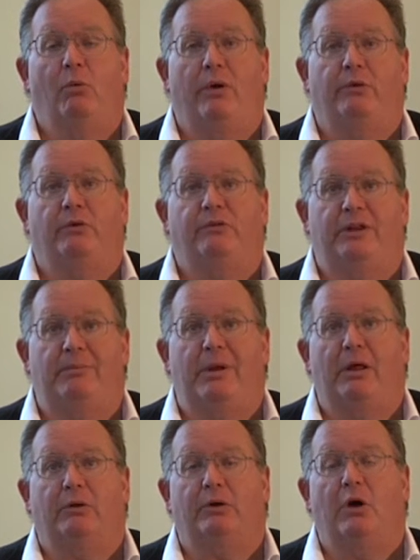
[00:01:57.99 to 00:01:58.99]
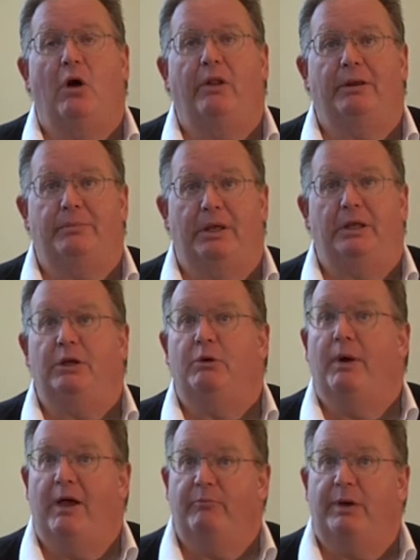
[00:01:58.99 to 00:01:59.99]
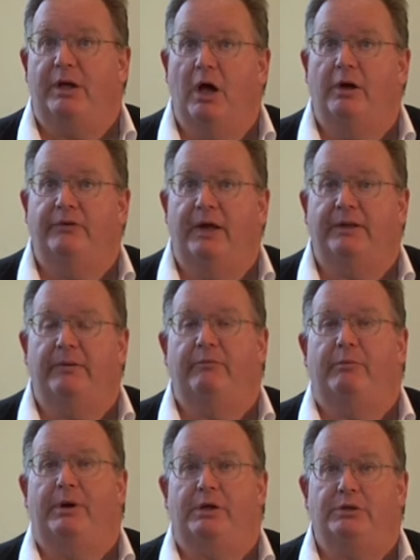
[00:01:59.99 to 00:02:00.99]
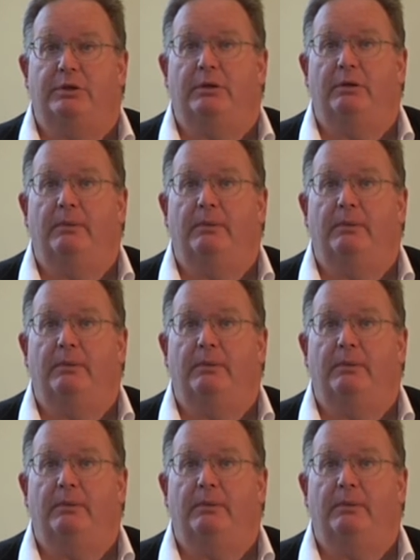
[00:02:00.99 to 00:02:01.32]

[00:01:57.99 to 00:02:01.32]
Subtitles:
whether it's email or calling me. You have my contact information.